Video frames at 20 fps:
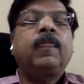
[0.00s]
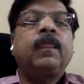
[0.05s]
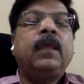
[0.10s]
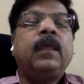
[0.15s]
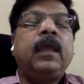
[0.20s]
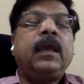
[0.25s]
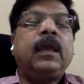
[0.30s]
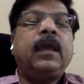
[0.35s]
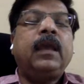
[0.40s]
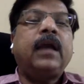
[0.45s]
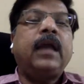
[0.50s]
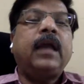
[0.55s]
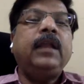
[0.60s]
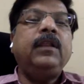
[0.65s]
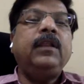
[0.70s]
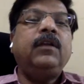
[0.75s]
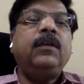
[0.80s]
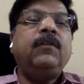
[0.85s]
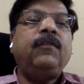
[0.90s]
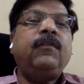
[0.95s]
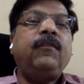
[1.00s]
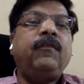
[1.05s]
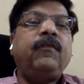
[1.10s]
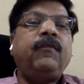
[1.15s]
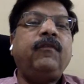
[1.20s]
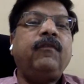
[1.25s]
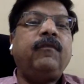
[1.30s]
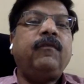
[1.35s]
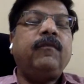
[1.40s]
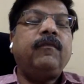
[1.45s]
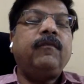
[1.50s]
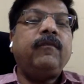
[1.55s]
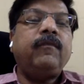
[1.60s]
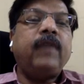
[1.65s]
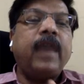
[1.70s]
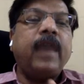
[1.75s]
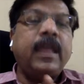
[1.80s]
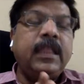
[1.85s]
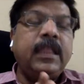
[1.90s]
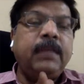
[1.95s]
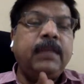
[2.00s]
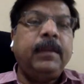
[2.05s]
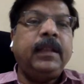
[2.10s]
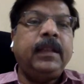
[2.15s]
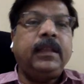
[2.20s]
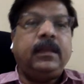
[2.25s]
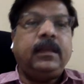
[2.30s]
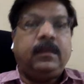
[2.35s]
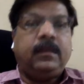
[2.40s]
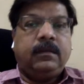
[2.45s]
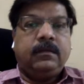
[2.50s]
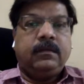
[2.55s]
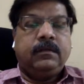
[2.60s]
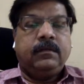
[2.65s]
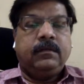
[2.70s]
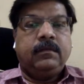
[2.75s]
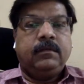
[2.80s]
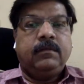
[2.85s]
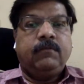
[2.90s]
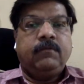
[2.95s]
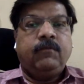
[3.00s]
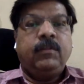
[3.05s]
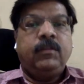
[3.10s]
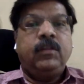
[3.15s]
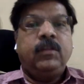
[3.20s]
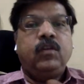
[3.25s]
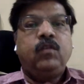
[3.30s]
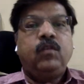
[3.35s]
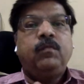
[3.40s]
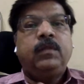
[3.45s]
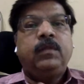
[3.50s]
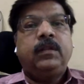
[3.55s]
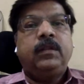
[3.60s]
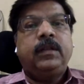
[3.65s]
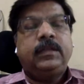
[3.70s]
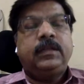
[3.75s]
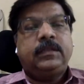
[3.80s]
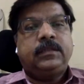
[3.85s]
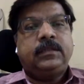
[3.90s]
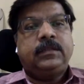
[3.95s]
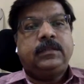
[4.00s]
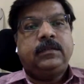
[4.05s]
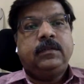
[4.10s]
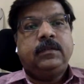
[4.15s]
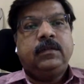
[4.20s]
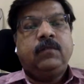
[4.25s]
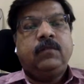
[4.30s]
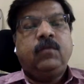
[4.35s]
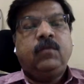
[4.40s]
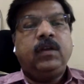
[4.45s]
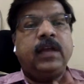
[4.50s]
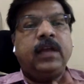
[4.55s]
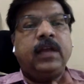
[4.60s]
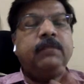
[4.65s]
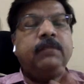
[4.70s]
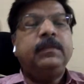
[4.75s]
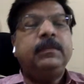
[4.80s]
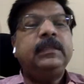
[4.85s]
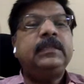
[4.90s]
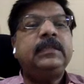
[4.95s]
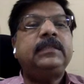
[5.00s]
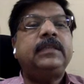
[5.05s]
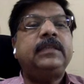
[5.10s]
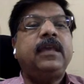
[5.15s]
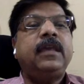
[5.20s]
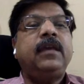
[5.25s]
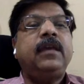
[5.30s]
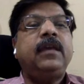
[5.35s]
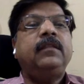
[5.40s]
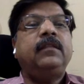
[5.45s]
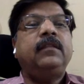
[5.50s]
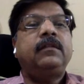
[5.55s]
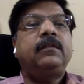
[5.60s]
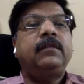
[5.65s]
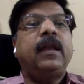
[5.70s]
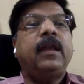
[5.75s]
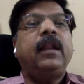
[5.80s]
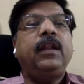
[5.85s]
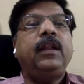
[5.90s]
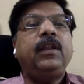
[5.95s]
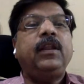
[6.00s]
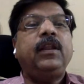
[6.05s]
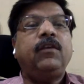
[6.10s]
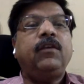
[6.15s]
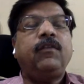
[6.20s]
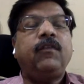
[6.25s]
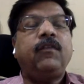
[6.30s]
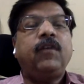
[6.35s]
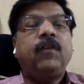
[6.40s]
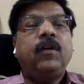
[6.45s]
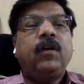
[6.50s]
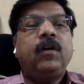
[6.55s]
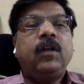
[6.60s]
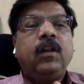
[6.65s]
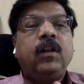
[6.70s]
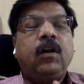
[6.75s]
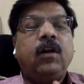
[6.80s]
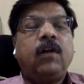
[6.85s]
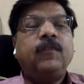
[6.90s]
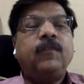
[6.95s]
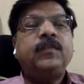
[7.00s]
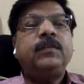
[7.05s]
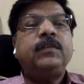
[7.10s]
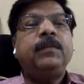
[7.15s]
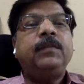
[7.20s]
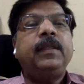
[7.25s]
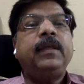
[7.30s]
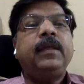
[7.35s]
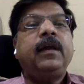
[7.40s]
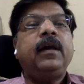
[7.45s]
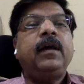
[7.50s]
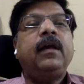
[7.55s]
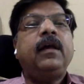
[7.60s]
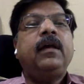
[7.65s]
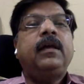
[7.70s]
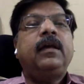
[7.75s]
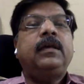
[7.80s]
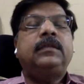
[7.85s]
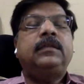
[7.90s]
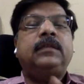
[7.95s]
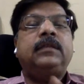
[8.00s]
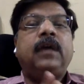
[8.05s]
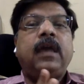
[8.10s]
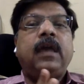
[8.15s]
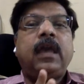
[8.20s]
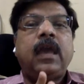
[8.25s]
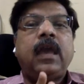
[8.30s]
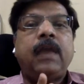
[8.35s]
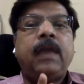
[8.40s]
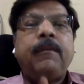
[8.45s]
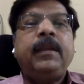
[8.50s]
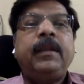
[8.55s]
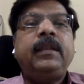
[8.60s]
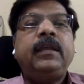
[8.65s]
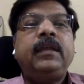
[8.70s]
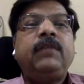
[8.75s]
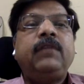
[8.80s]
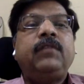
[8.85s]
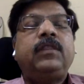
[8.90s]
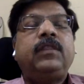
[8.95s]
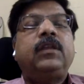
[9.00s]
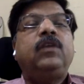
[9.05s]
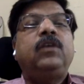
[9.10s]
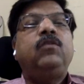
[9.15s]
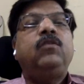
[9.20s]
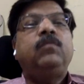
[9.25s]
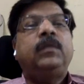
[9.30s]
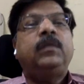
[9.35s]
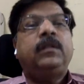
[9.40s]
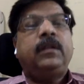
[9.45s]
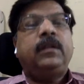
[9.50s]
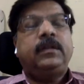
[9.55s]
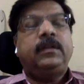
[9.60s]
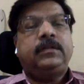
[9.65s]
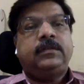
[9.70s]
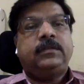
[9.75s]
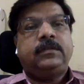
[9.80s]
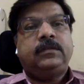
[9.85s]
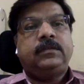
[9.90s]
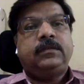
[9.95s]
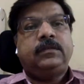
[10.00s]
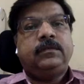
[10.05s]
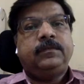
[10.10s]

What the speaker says: a kind of enmity with the human race. What Hahnemann is saying, the reality of law of civilia is the amity with the human race.